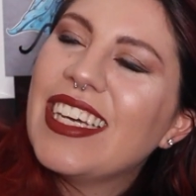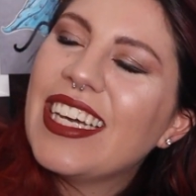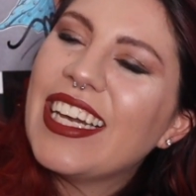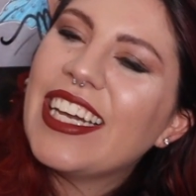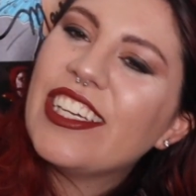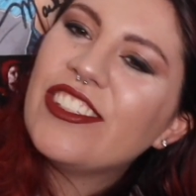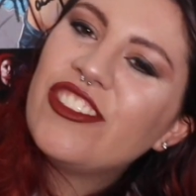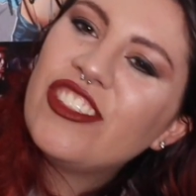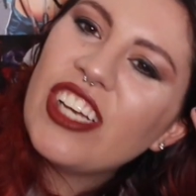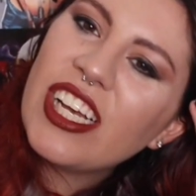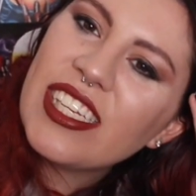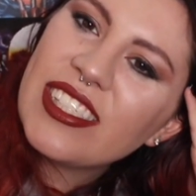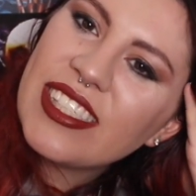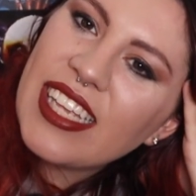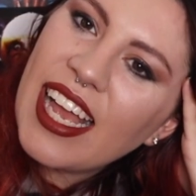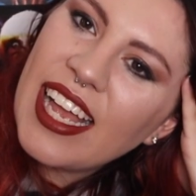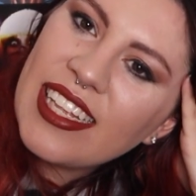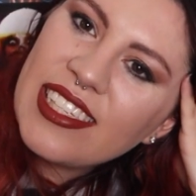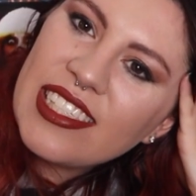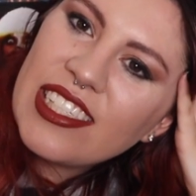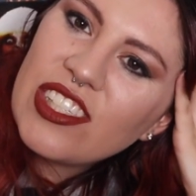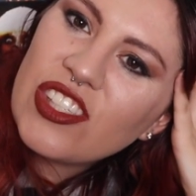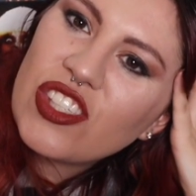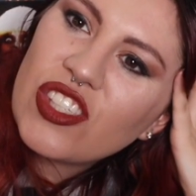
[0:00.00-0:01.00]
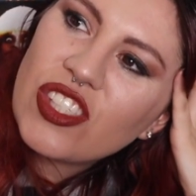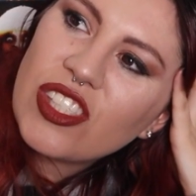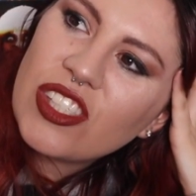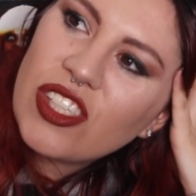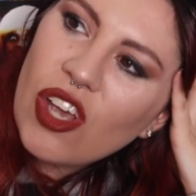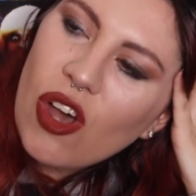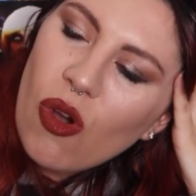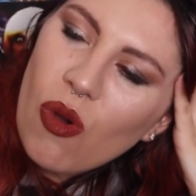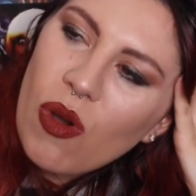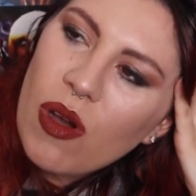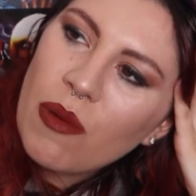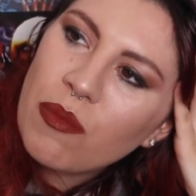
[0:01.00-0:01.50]
It just ended
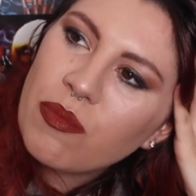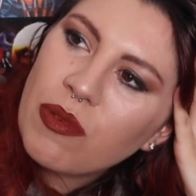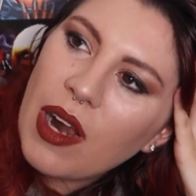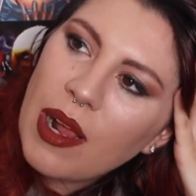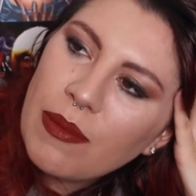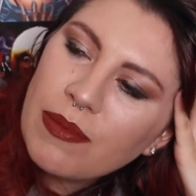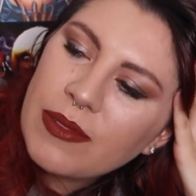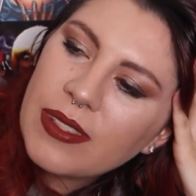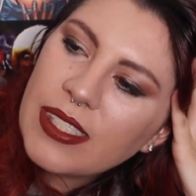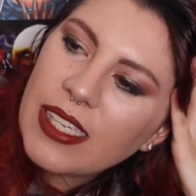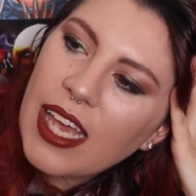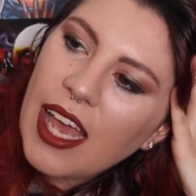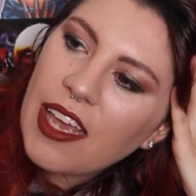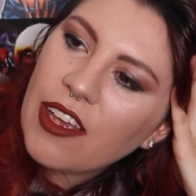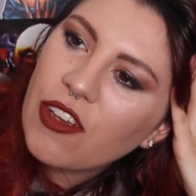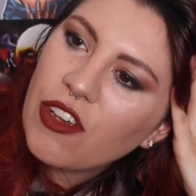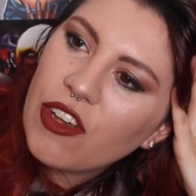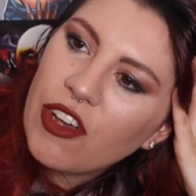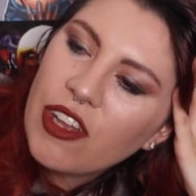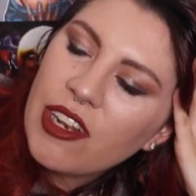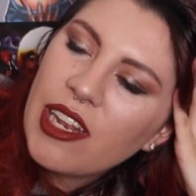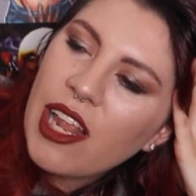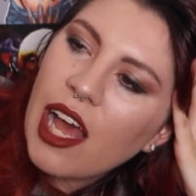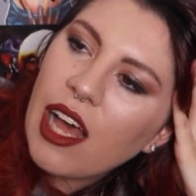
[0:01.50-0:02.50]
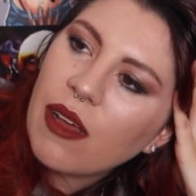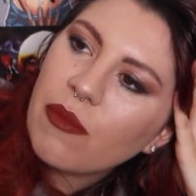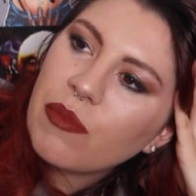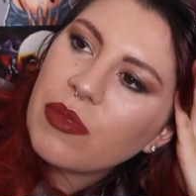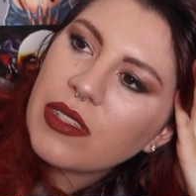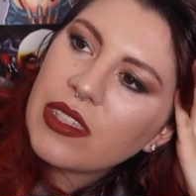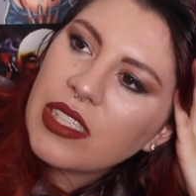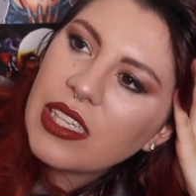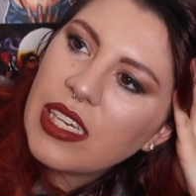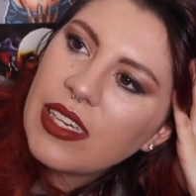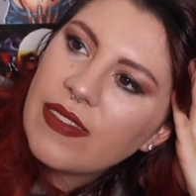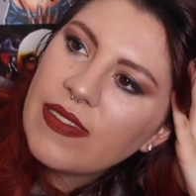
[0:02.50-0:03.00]
so abruptly. I could not
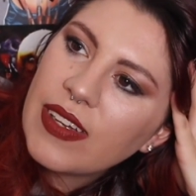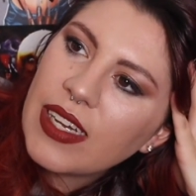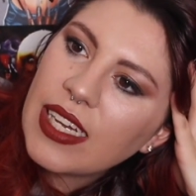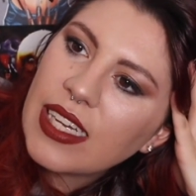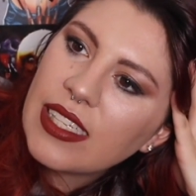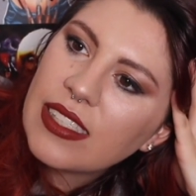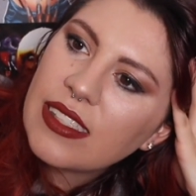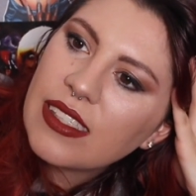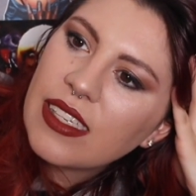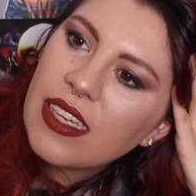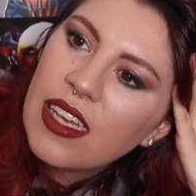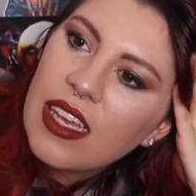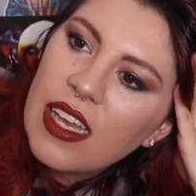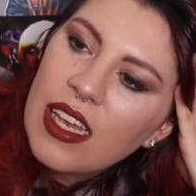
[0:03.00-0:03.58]
believe it.